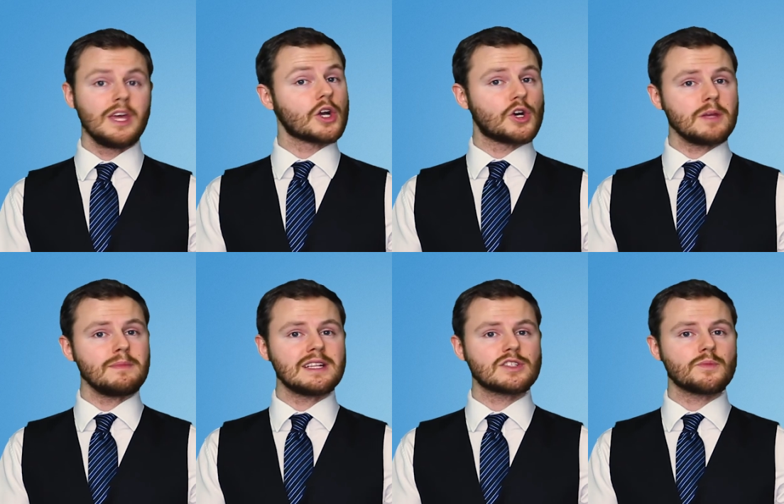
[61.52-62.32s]
Could it
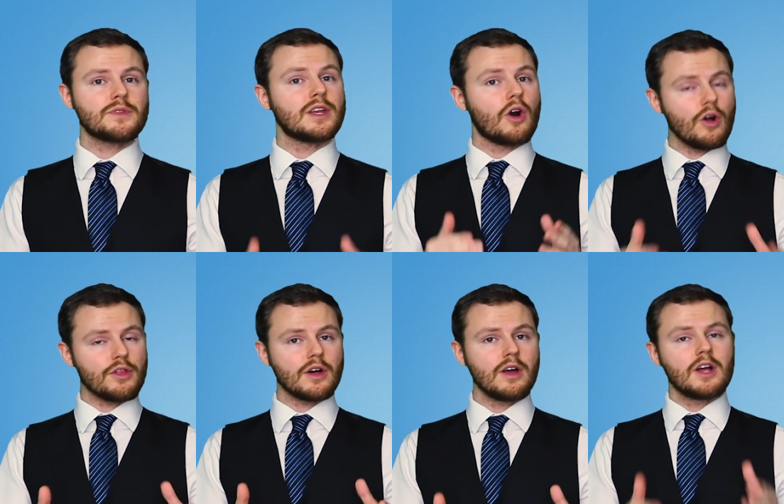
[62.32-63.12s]
mean something
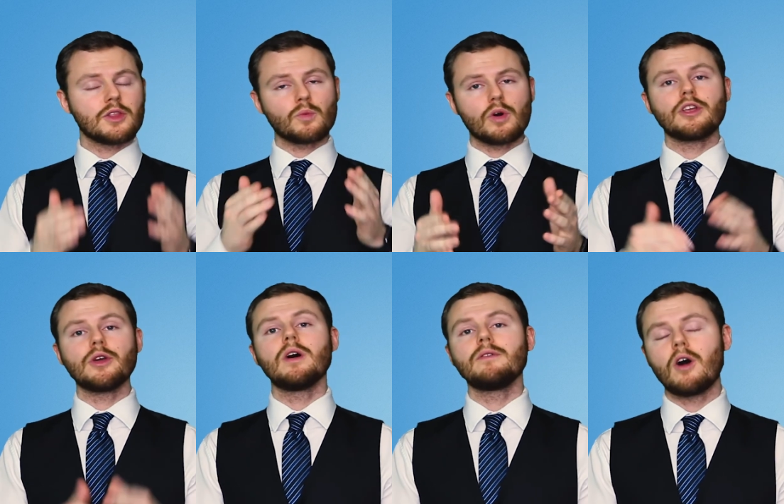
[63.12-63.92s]
other than what
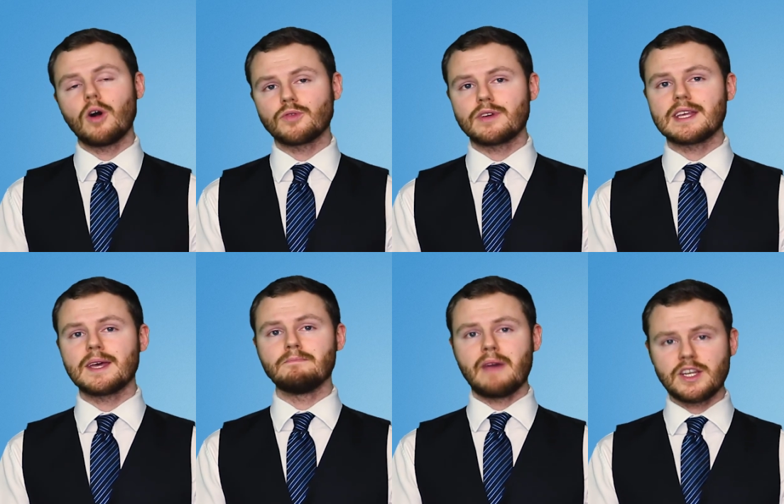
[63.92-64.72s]
you have already
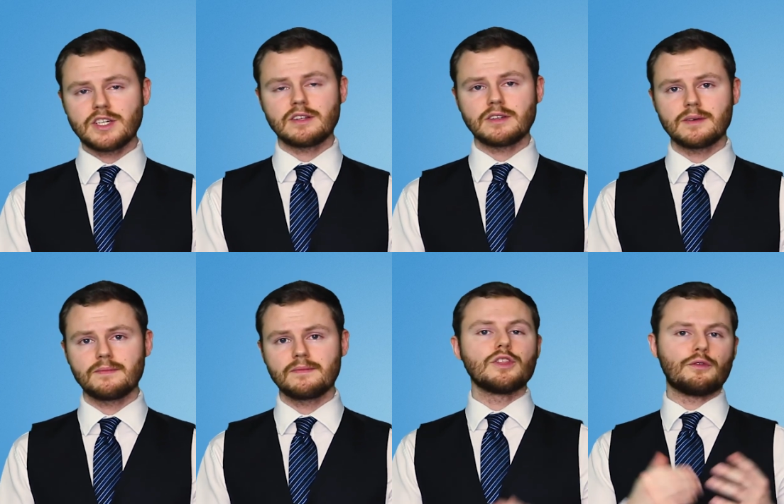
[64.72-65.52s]
mentioned?
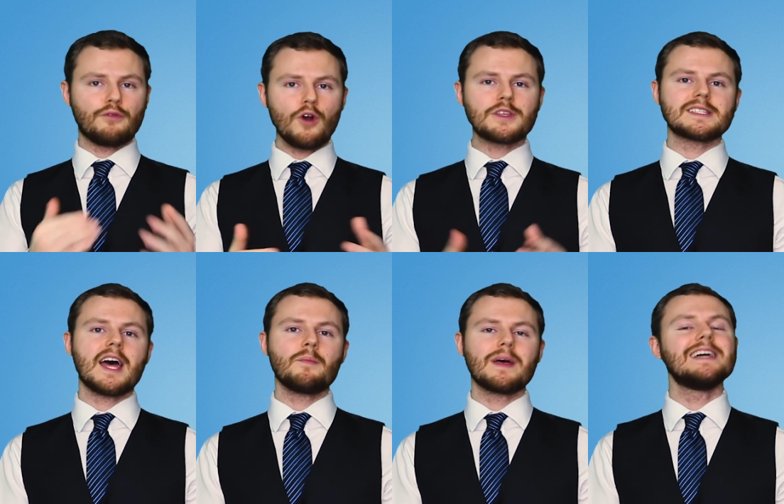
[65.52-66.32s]
The fourth
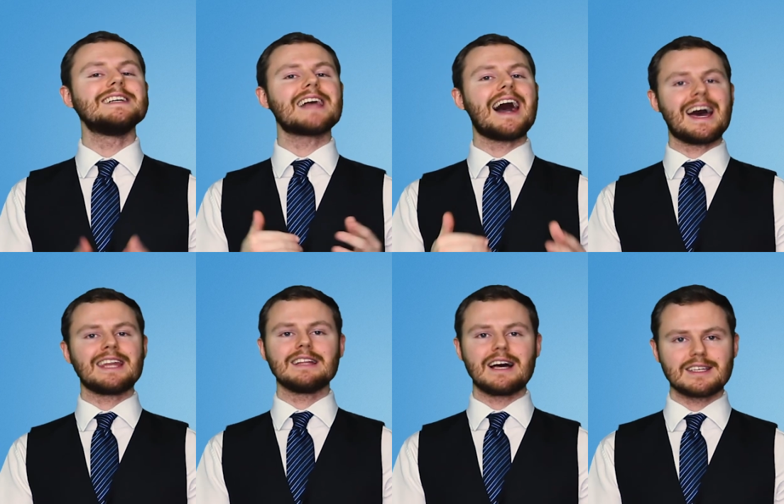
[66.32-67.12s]
step is
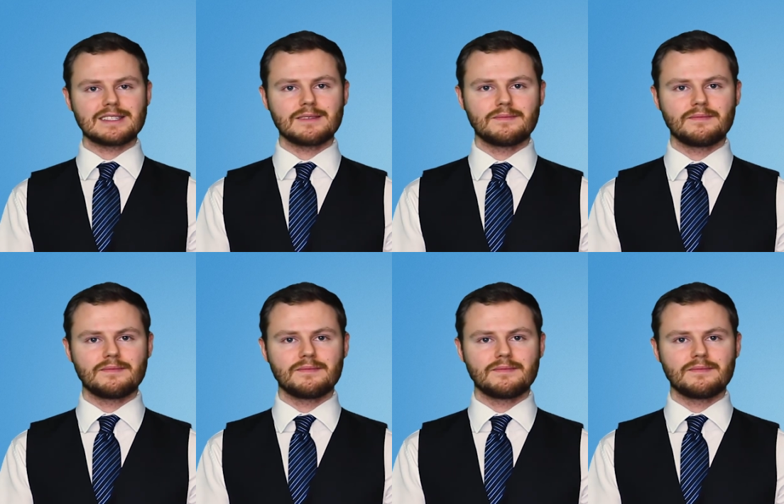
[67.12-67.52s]
analyze.